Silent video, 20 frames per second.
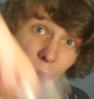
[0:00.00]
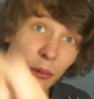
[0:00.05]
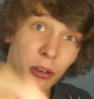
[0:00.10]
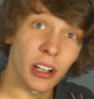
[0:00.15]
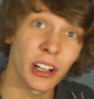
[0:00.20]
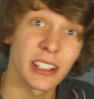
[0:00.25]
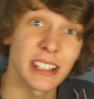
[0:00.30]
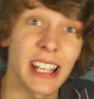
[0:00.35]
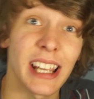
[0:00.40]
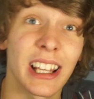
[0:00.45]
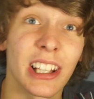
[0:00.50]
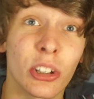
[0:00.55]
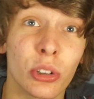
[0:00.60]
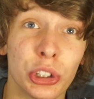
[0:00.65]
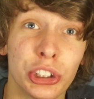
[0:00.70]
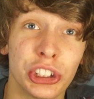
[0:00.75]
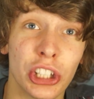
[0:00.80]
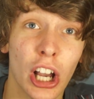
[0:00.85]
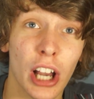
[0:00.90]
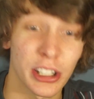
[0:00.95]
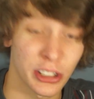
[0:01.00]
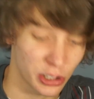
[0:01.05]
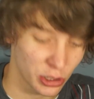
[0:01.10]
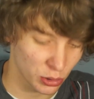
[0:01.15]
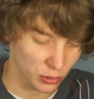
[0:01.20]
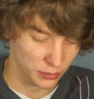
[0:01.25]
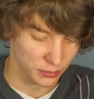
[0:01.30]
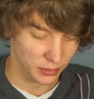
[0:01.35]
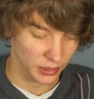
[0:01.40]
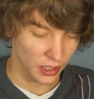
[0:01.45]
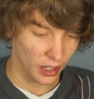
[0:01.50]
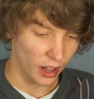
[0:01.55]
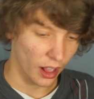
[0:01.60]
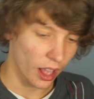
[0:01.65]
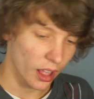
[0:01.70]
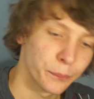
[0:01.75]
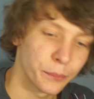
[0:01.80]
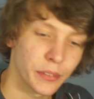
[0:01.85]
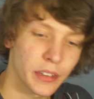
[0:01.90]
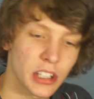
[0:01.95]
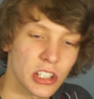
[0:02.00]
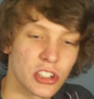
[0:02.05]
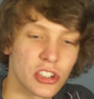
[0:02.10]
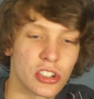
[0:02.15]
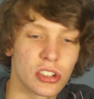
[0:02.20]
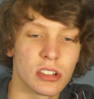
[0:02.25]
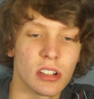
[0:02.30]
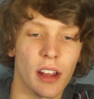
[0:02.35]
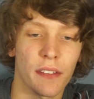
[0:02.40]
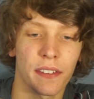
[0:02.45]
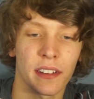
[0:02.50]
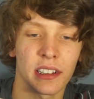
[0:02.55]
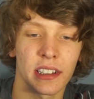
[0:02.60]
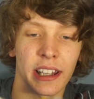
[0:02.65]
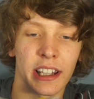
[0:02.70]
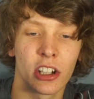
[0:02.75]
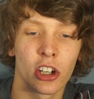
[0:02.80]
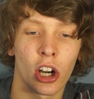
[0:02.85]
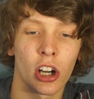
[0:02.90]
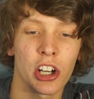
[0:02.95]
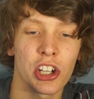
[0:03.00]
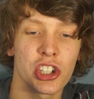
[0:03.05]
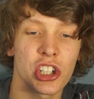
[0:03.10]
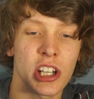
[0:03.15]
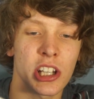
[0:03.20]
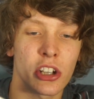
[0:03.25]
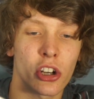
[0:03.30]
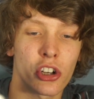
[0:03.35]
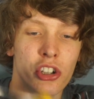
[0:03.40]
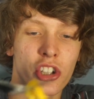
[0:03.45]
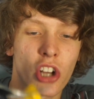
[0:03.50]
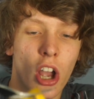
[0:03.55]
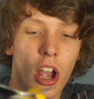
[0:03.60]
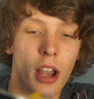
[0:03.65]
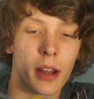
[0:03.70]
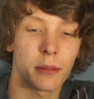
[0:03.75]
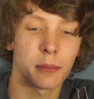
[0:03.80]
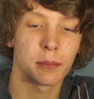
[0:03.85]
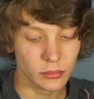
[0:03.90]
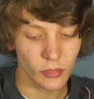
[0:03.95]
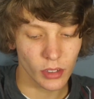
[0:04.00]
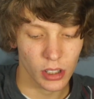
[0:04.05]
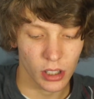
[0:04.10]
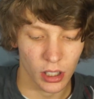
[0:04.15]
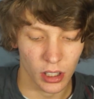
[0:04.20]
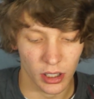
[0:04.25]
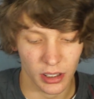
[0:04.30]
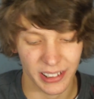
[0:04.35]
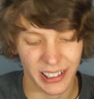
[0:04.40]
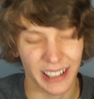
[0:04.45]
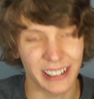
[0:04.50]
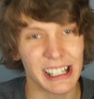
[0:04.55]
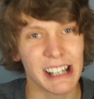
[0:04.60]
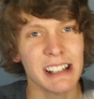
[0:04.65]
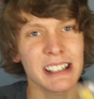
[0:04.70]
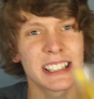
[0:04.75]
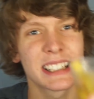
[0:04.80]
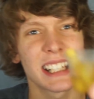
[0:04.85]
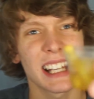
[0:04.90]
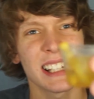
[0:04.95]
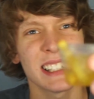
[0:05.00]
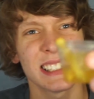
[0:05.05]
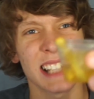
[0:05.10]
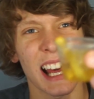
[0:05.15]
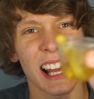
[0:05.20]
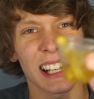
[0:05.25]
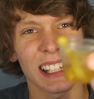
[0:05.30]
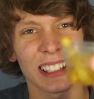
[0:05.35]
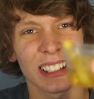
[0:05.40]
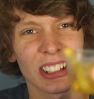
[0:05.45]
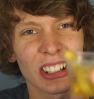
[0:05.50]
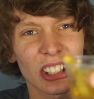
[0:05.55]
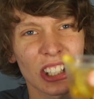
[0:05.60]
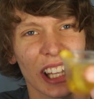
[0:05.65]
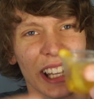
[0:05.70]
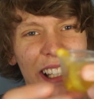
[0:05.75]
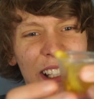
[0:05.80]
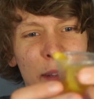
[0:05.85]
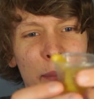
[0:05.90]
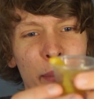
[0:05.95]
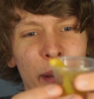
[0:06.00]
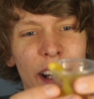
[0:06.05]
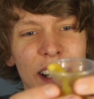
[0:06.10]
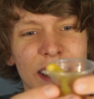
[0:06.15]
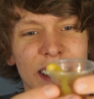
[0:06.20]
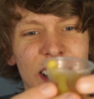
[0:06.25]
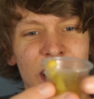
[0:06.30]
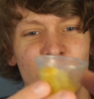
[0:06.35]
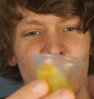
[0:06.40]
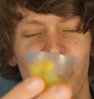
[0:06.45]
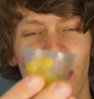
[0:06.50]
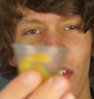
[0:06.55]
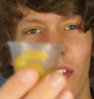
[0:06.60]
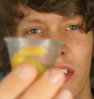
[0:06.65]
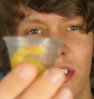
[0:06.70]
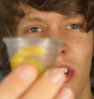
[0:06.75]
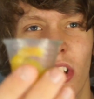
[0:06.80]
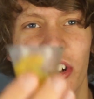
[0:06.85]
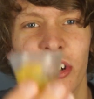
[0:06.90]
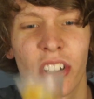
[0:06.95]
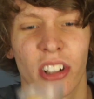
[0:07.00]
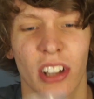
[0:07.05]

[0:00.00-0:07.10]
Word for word: we're gonna take a little shot too. It's nothing like garnishing your shot. Does does that look like the best thing you've ever saw in your